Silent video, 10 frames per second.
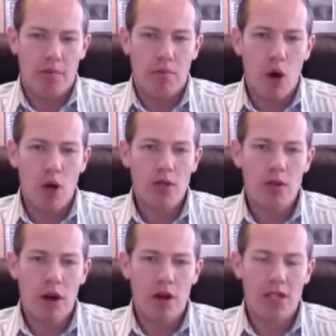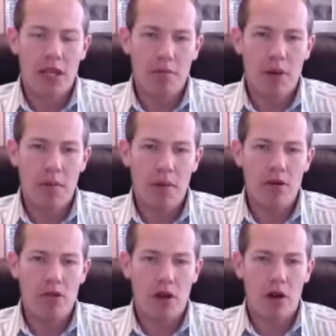most of our team
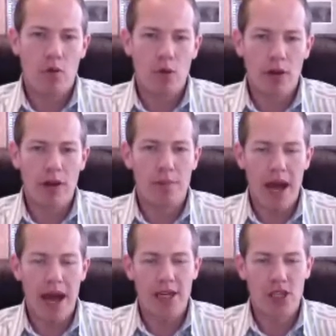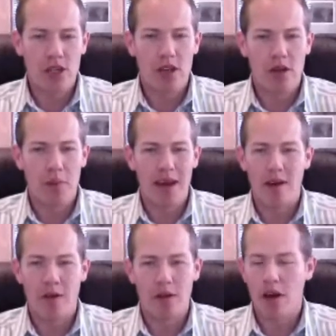members are really passionate
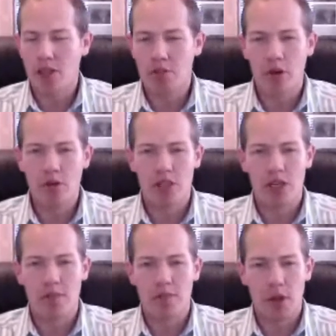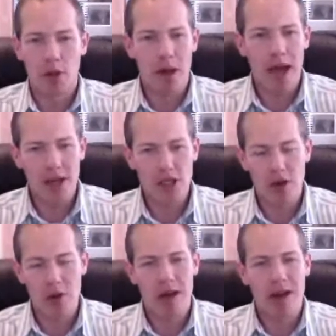about entrepreneurship. They're
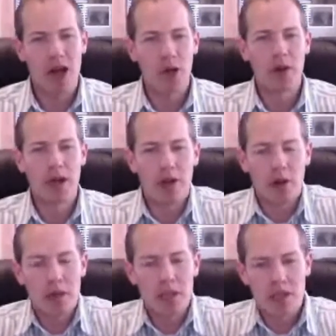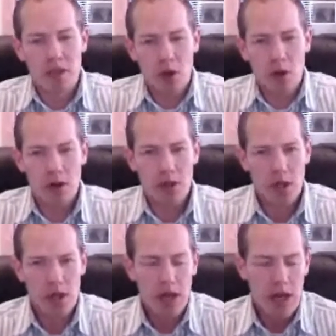passionate about helping other business owners.
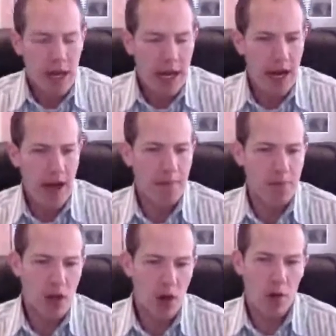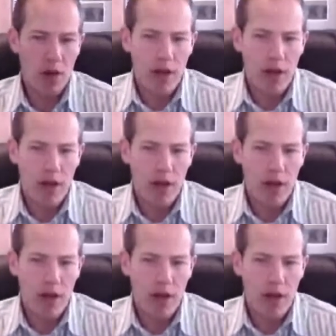Um, so